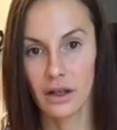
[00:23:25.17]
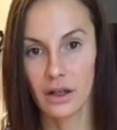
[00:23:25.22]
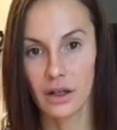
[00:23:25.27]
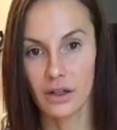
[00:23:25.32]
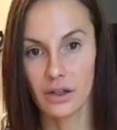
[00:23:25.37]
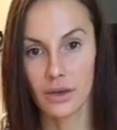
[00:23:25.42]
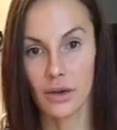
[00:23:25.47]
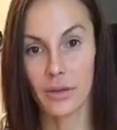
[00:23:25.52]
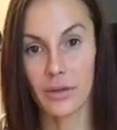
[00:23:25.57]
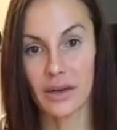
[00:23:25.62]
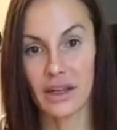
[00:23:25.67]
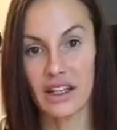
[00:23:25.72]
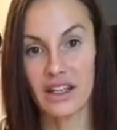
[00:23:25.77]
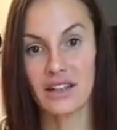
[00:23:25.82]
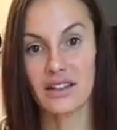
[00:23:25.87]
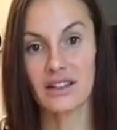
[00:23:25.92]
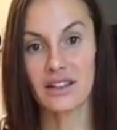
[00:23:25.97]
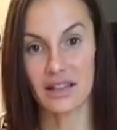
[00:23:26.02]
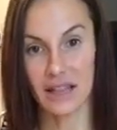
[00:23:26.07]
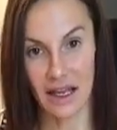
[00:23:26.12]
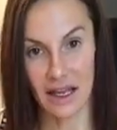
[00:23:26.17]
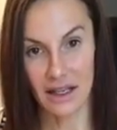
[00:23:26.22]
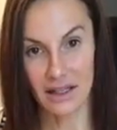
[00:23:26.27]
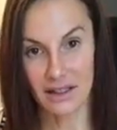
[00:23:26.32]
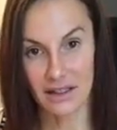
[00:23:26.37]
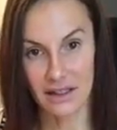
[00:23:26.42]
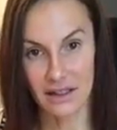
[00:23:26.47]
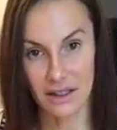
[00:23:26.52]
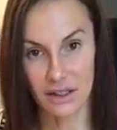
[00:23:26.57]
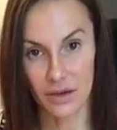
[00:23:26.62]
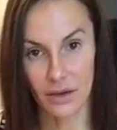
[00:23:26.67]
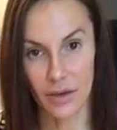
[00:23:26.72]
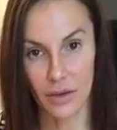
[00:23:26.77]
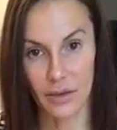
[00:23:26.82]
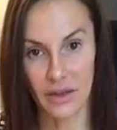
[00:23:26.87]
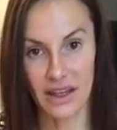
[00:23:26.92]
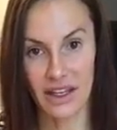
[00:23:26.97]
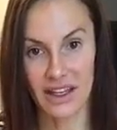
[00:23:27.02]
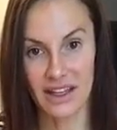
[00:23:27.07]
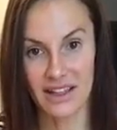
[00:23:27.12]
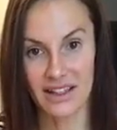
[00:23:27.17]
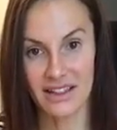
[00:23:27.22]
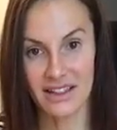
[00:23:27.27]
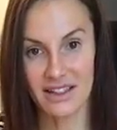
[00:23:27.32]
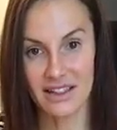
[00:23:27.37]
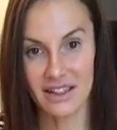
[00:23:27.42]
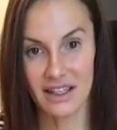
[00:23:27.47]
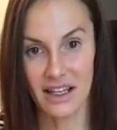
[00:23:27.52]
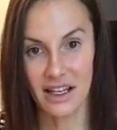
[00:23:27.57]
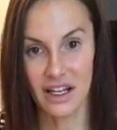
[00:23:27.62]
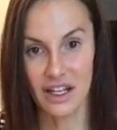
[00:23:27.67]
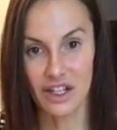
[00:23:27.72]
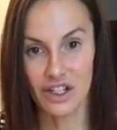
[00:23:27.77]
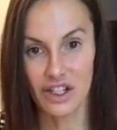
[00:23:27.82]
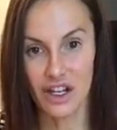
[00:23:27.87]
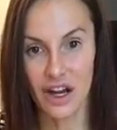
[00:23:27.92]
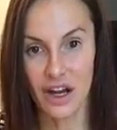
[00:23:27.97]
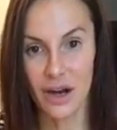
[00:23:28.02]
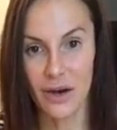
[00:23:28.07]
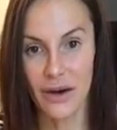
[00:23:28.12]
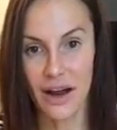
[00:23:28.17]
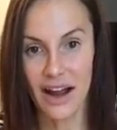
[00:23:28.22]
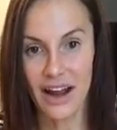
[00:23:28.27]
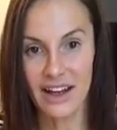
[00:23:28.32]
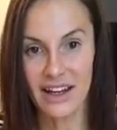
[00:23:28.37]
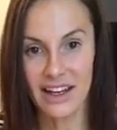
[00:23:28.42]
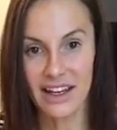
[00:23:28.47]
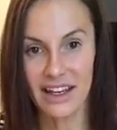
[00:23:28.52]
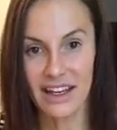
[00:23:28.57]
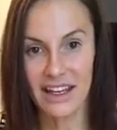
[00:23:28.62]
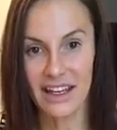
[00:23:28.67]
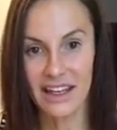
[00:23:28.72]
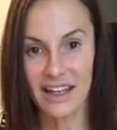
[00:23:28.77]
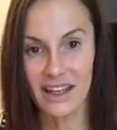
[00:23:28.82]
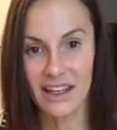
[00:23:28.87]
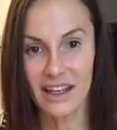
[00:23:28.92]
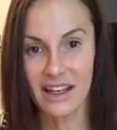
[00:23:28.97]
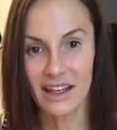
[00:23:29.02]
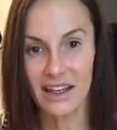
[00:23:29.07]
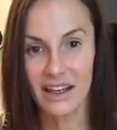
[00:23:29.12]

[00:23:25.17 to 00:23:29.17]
Do eat beans? Yes, I do eat beans. Joe, hi Nikki.